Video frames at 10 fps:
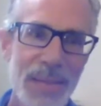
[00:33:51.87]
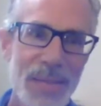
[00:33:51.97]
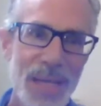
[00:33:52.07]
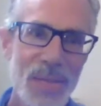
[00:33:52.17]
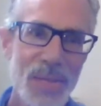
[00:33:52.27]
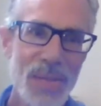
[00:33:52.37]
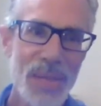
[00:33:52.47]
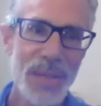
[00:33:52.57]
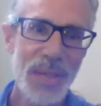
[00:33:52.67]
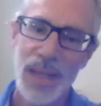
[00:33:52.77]
Texas,
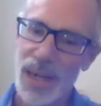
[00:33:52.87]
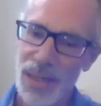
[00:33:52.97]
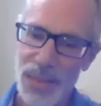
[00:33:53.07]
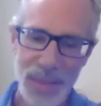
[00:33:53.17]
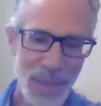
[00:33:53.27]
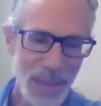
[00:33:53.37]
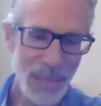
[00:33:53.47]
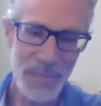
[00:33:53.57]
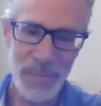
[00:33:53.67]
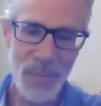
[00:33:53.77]
and I think
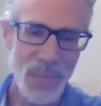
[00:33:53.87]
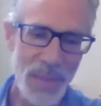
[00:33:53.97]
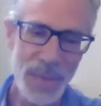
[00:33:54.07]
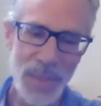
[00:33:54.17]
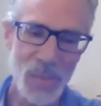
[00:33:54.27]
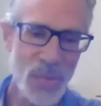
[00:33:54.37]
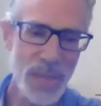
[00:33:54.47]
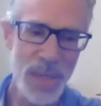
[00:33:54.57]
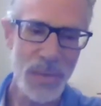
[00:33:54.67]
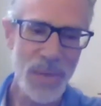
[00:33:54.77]
throughout the
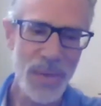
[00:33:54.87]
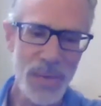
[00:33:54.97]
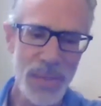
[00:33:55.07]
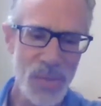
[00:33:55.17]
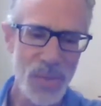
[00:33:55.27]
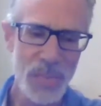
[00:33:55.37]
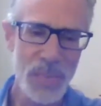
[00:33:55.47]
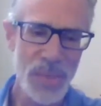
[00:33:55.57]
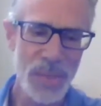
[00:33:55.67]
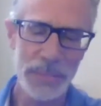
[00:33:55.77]
country, you know, you hear these groups
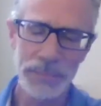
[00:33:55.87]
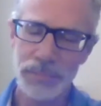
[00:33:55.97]
that are